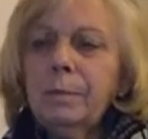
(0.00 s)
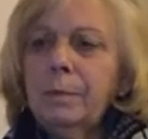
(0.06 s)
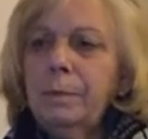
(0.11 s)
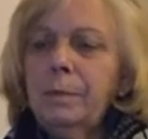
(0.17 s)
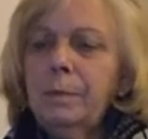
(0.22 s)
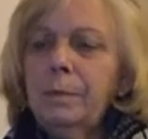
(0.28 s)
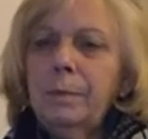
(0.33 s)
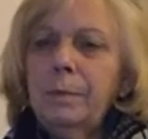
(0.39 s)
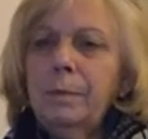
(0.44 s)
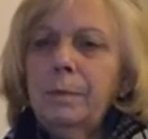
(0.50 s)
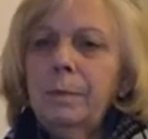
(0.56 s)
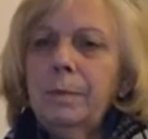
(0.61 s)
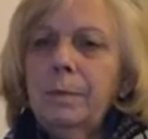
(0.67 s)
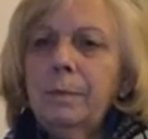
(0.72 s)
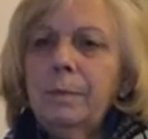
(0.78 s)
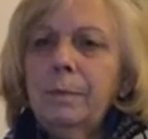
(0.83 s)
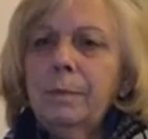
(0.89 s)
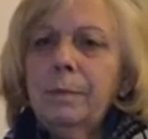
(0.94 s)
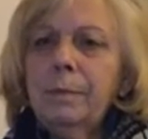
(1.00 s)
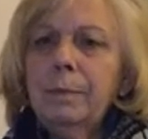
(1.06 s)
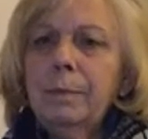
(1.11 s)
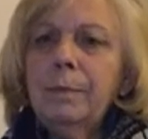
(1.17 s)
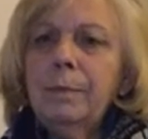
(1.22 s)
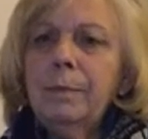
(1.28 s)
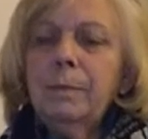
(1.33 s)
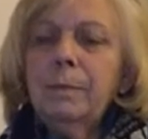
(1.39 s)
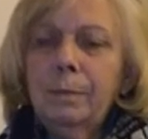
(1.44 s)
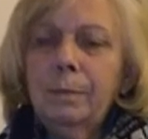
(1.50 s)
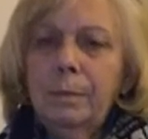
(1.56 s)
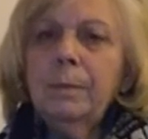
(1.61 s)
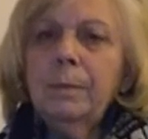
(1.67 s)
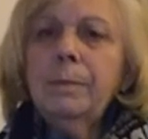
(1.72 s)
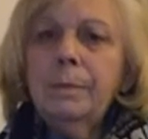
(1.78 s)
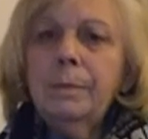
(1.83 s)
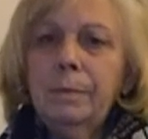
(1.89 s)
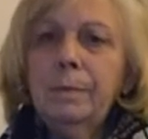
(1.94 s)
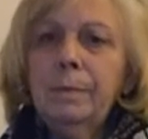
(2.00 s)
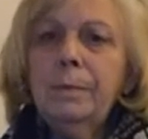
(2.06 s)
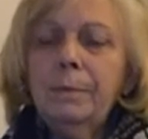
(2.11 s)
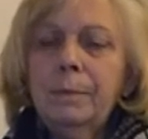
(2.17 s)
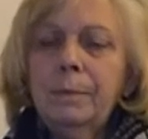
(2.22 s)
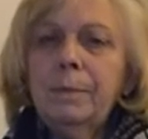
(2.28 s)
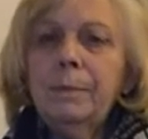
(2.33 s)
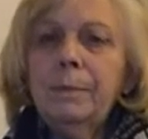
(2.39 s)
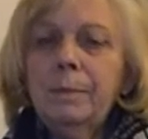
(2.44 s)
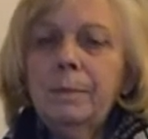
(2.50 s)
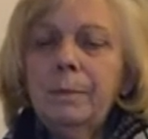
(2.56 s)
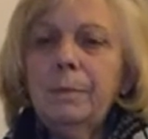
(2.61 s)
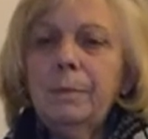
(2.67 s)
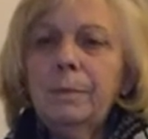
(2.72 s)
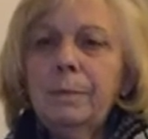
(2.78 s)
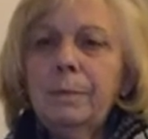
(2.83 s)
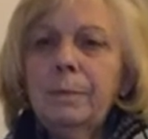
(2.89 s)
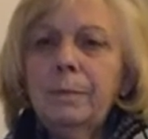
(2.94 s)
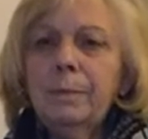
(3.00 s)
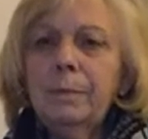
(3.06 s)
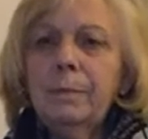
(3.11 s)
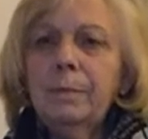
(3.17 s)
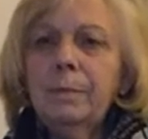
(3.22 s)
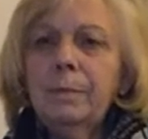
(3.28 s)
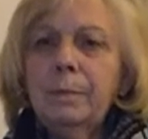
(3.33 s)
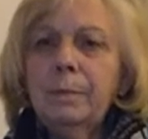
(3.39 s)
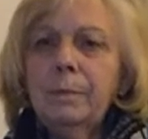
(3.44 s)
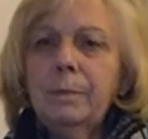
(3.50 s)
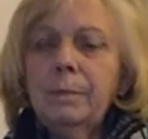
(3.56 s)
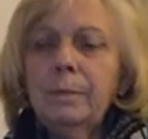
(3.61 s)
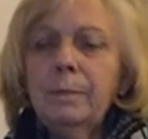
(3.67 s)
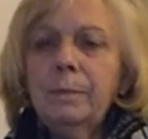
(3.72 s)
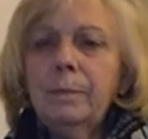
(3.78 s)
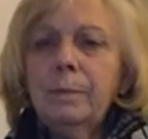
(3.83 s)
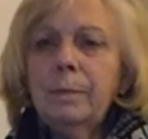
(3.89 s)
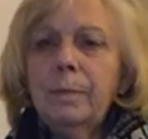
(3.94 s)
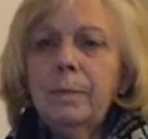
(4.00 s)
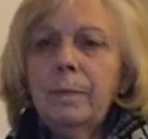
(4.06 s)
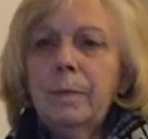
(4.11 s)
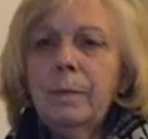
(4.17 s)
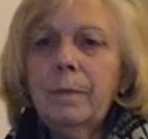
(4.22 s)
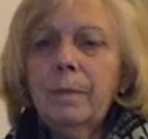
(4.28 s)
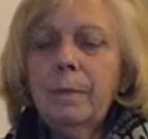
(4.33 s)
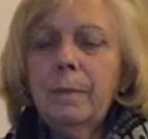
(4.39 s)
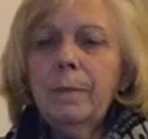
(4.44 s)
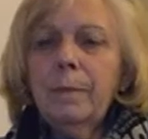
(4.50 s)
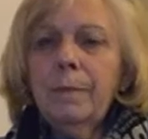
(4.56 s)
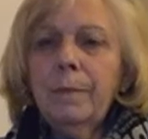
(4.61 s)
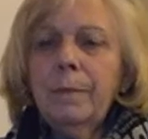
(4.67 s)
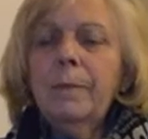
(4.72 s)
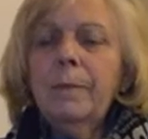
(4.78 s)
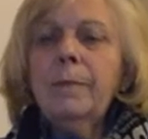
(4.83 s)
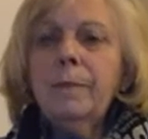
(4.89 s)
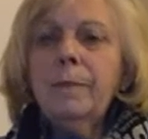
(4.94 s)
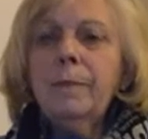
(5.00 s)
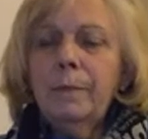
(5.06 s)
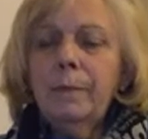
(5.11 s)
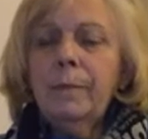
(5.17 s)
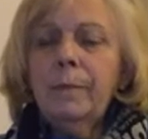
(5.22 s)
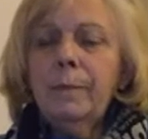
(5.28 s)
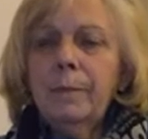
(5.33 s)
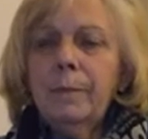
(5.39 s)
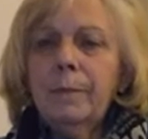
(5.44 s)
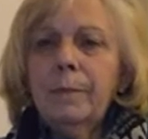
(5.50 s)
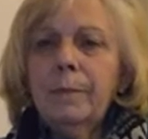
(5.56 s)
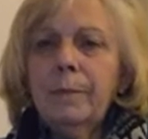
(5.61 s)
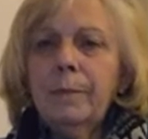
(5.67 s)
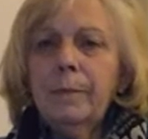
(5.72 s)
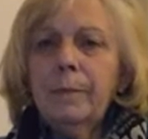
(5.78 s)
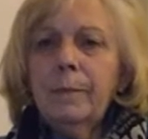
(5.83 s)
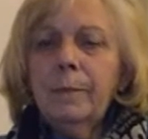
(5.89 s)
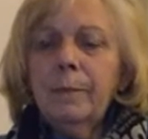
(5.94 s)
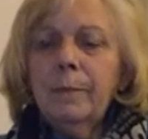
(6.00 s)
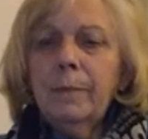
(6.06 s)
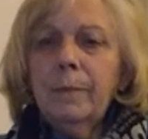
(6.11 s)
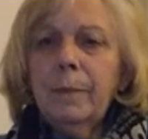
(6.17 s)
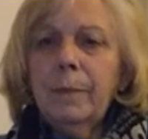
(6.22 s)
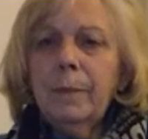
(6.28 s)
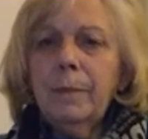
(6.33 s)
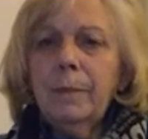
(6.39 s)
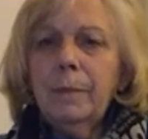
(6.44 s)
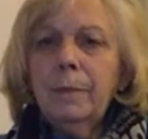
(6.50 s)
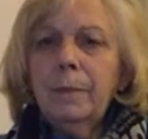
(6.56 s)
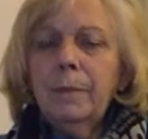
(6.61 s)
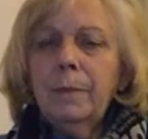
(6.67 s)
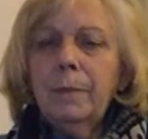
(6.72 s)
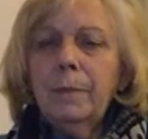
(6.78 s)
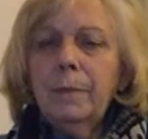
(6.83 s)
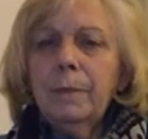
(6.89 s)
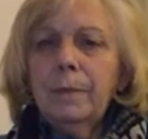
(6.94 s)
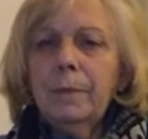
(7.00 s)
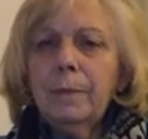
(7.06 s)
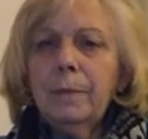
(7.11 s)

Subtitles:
(not speaking)